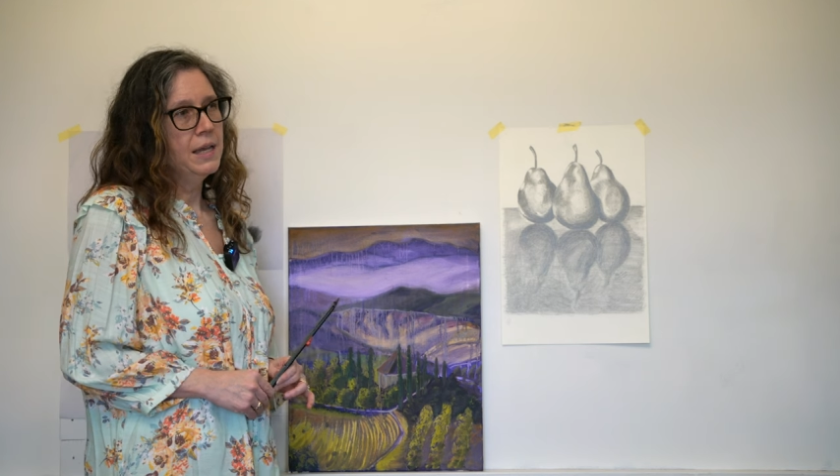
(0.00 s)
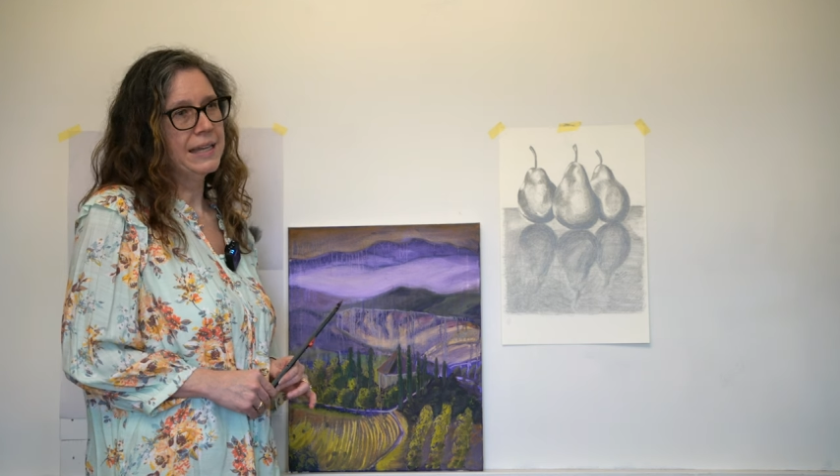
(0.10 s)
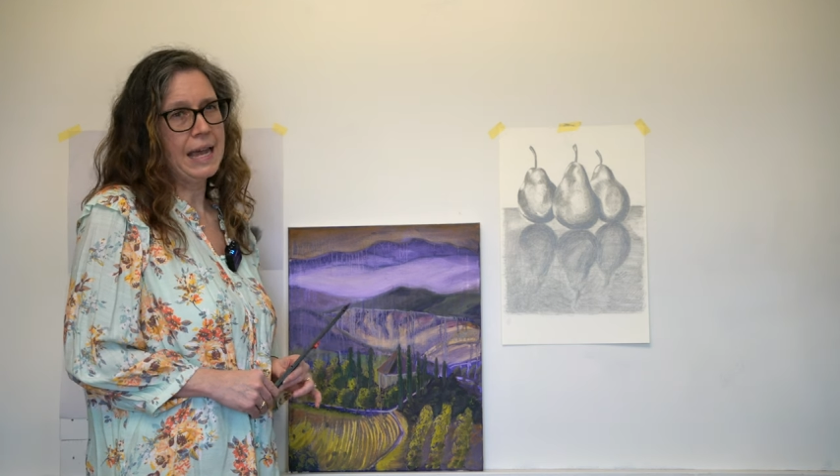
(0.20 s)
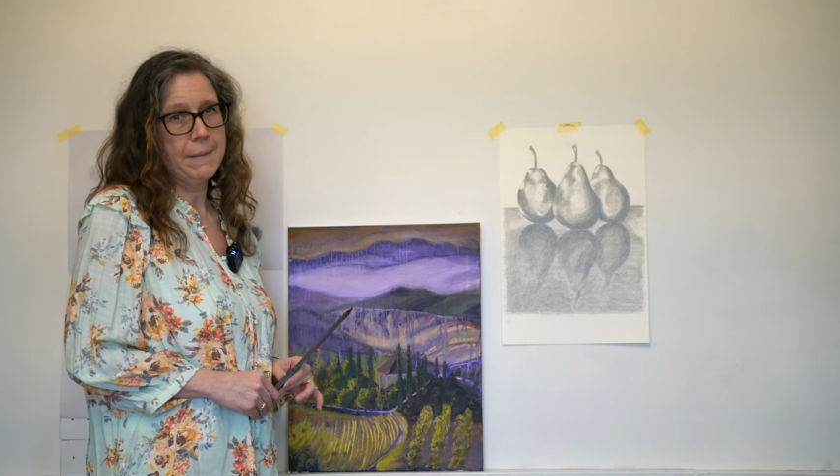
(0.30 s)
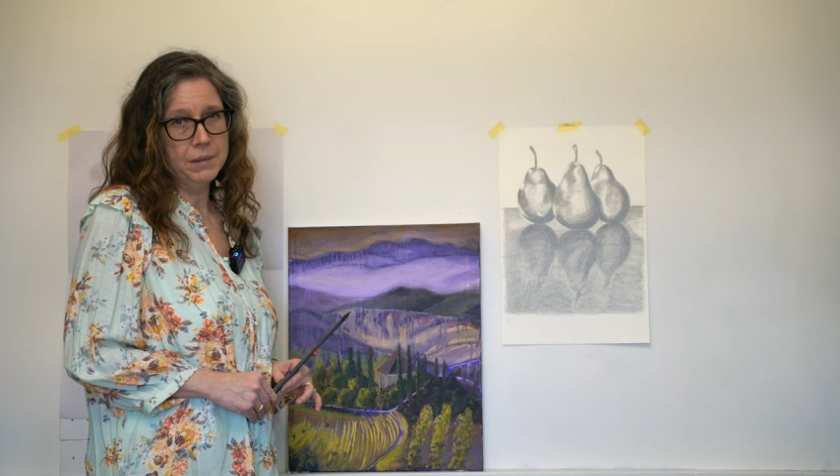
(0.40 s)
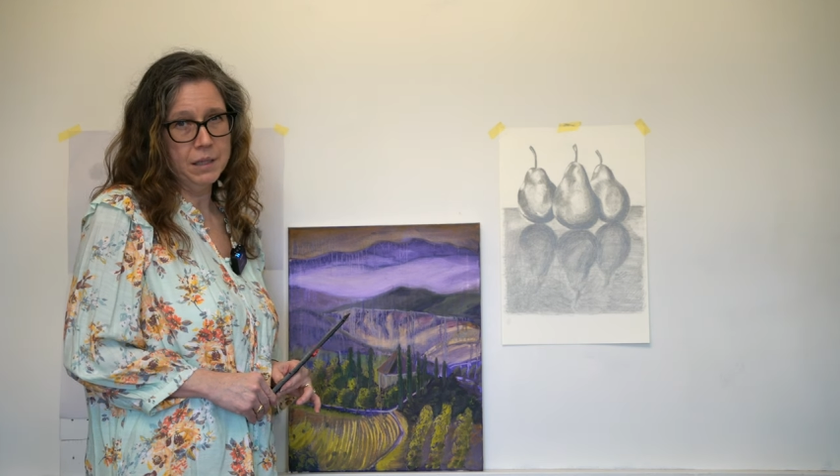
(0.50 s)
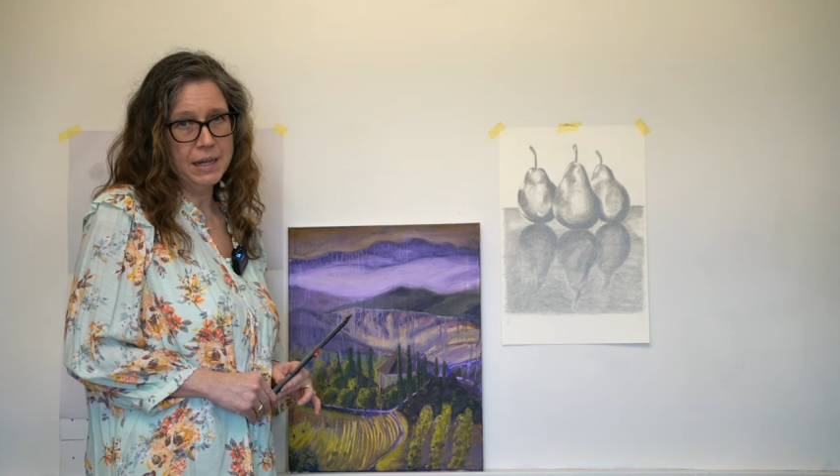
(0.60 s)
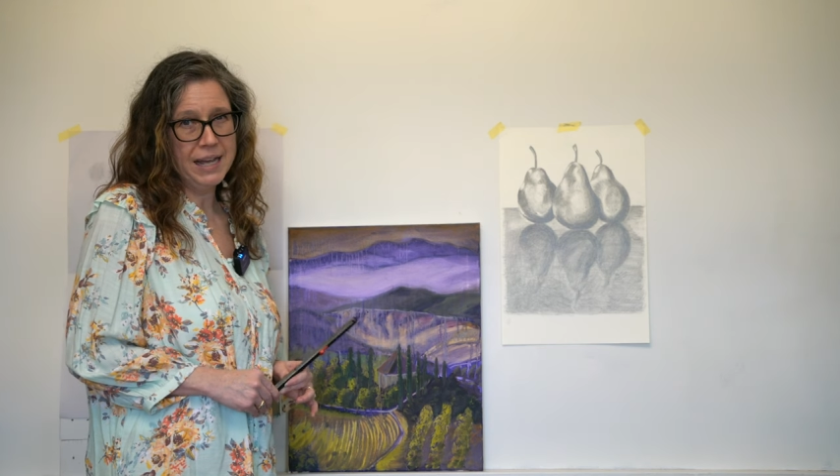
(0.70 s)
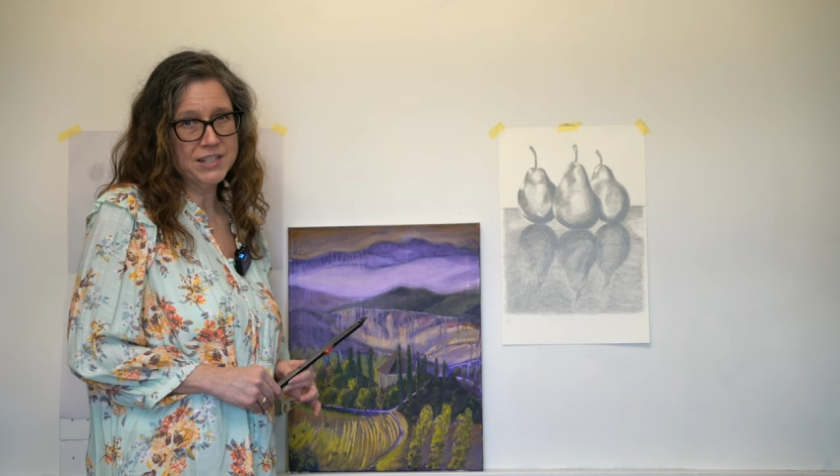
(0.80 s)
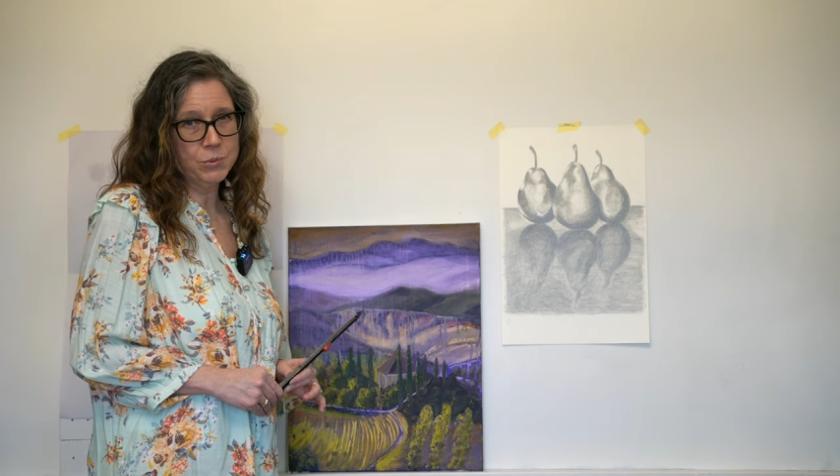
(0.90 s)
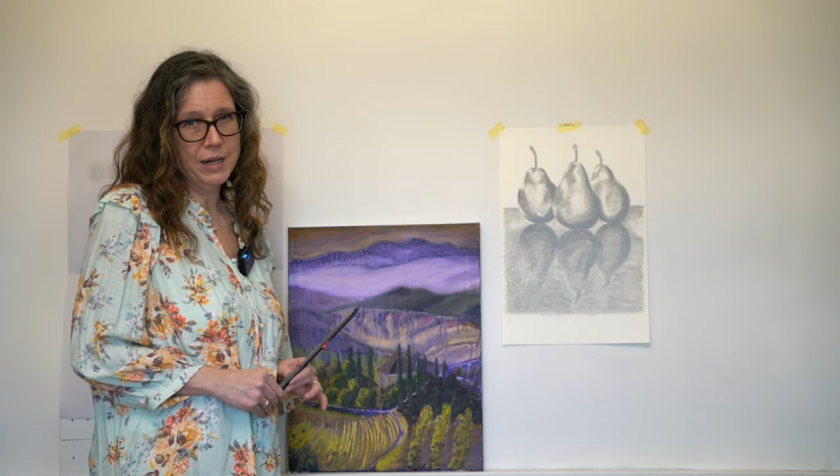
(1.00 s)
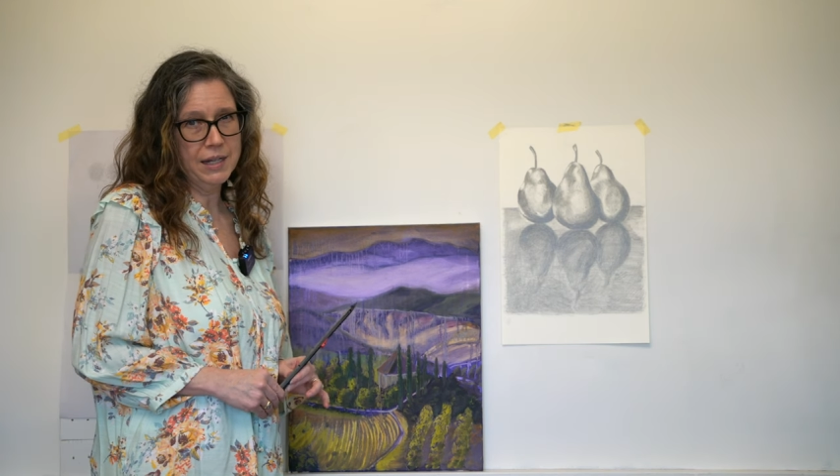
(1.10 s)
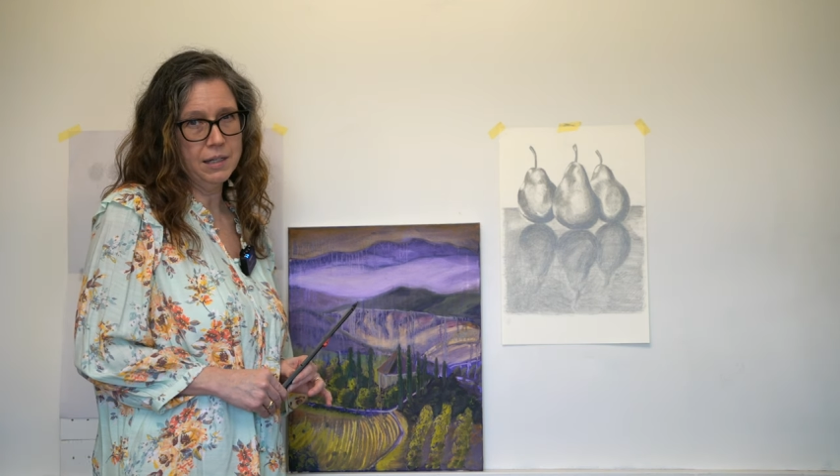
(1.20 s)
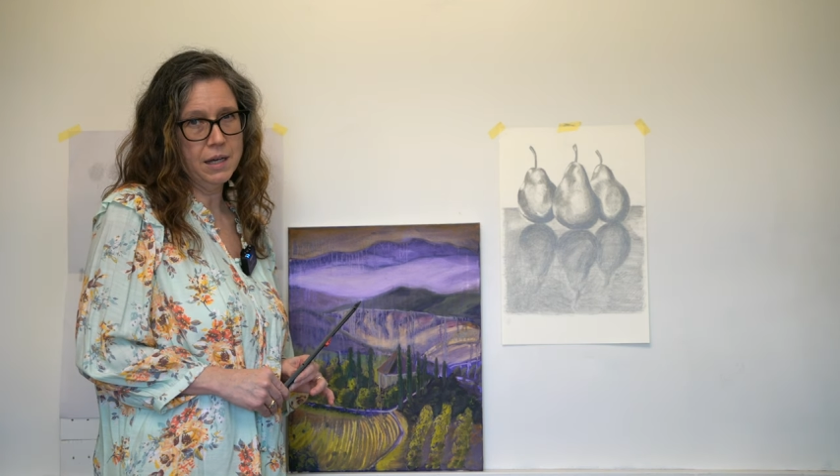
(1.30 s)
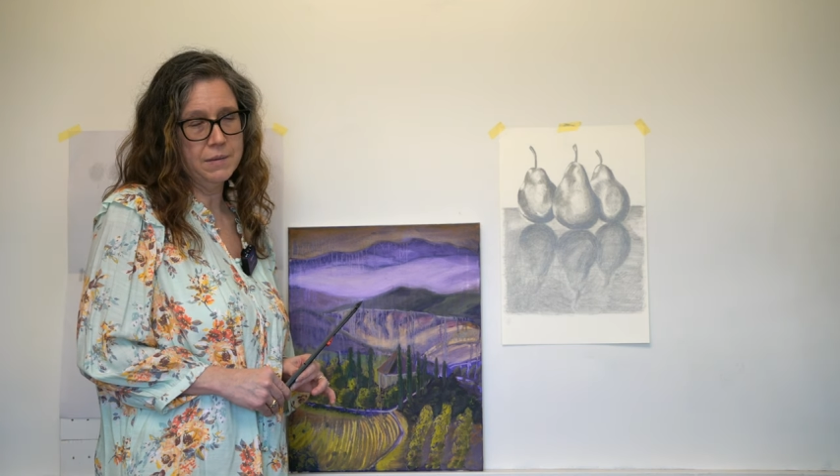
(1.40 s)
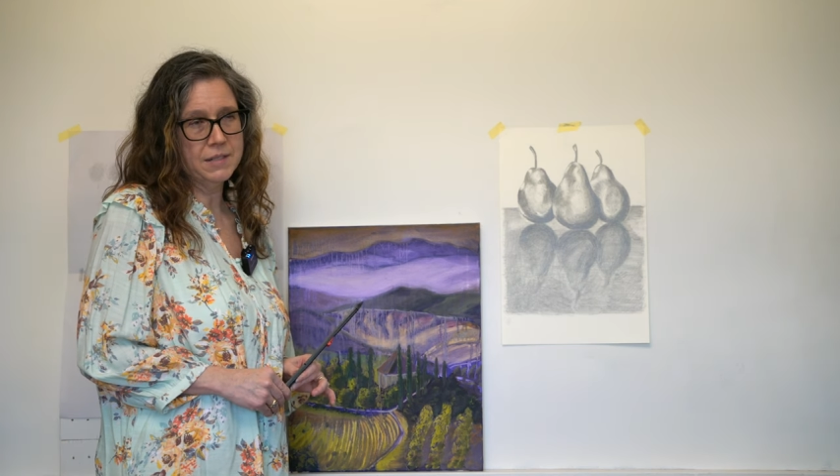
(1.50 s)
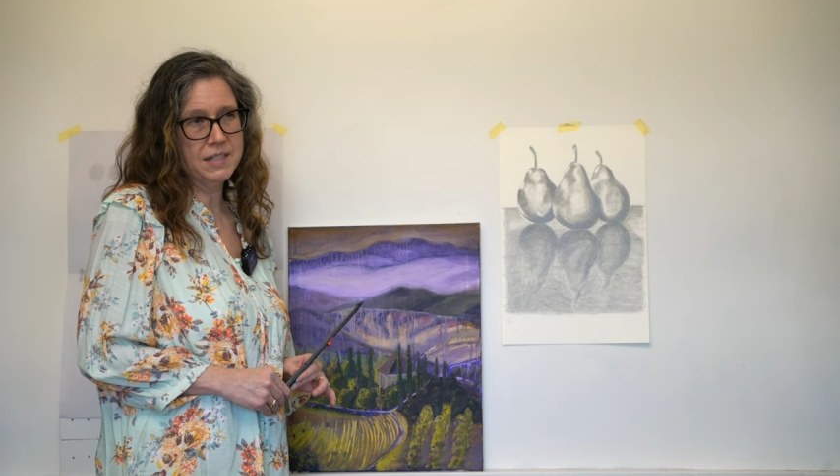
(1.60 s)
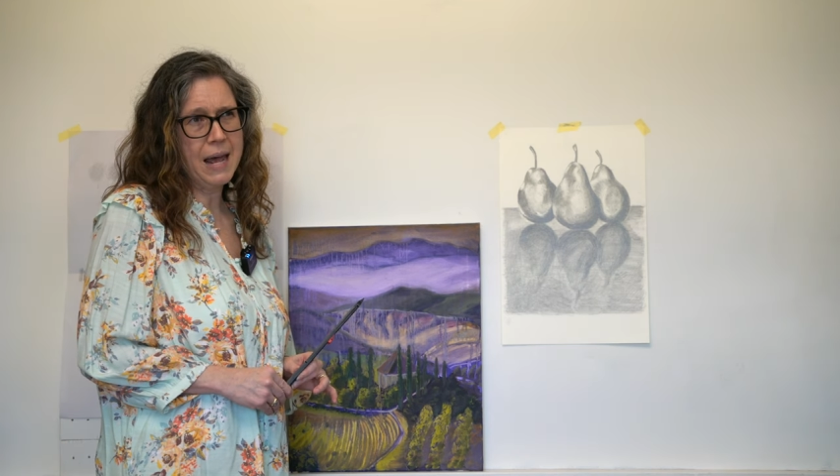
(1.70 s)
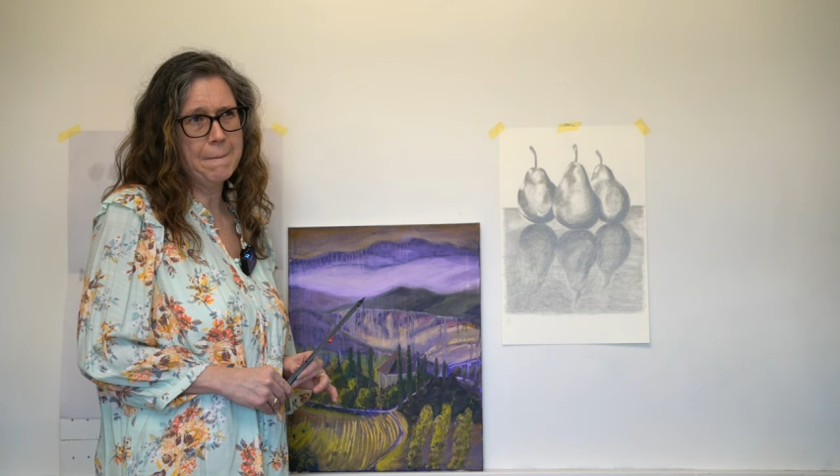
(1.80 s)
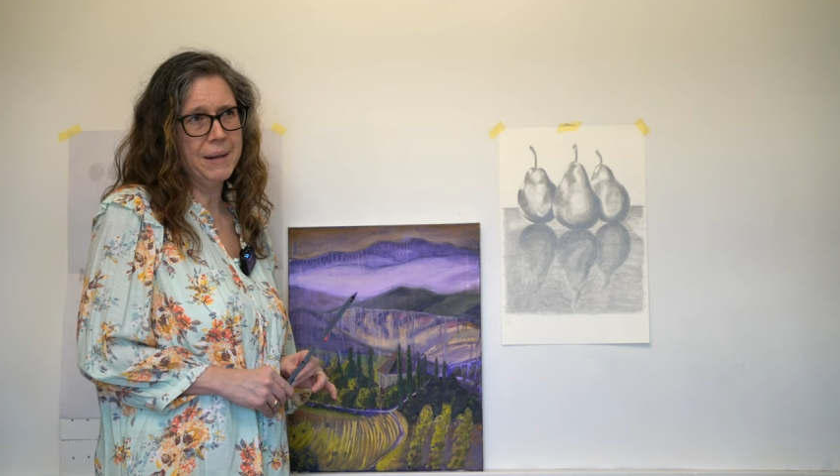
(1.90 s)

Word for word: Gamblin has a radiant set,